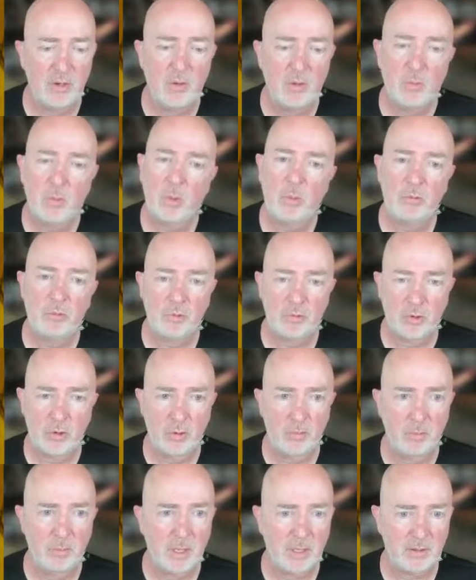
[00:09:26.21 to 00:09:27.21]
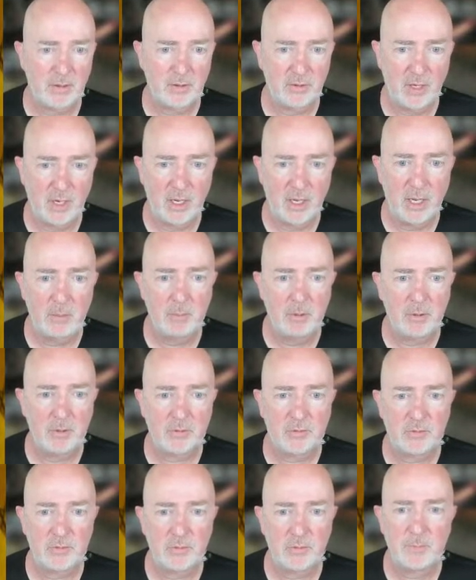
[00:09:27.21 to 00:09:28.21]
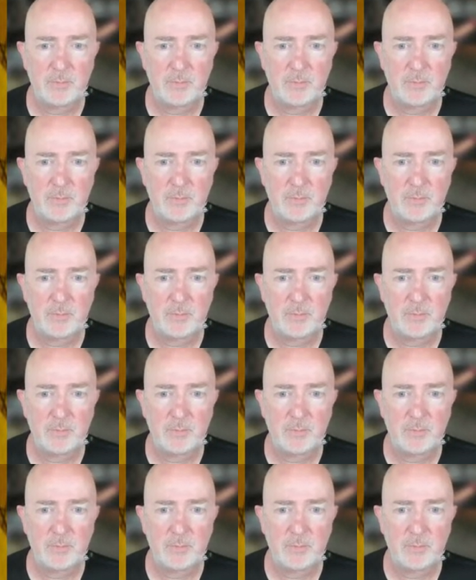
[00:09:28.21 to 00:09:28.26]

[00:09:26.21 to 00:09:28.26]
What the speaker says: When we return back to Dynamics,